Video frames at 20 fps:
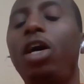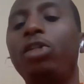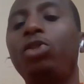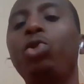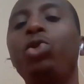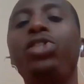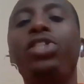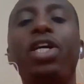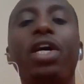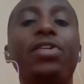
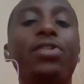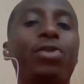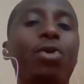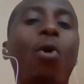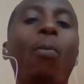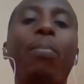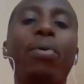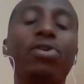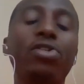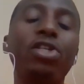tortures
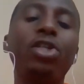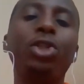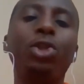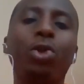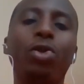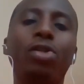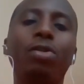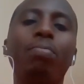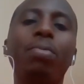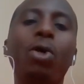
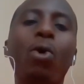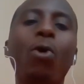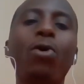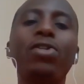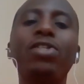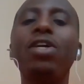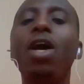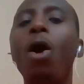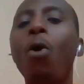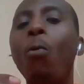opposition,
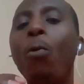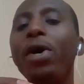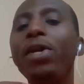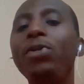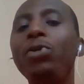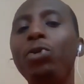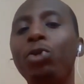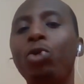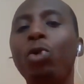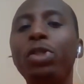because when
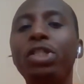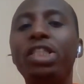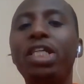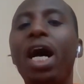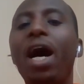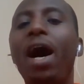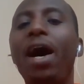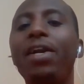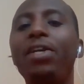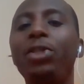you
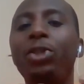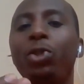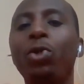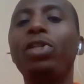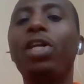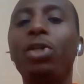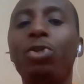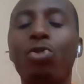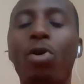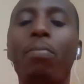torture and show
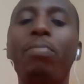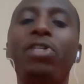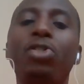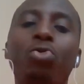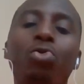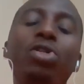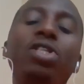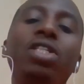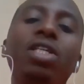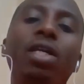that you are
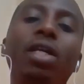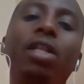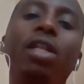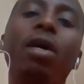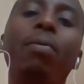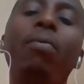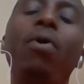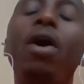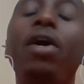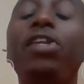mistreating
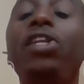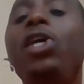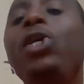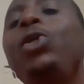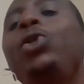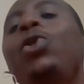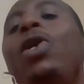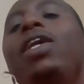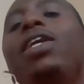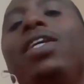them, they usually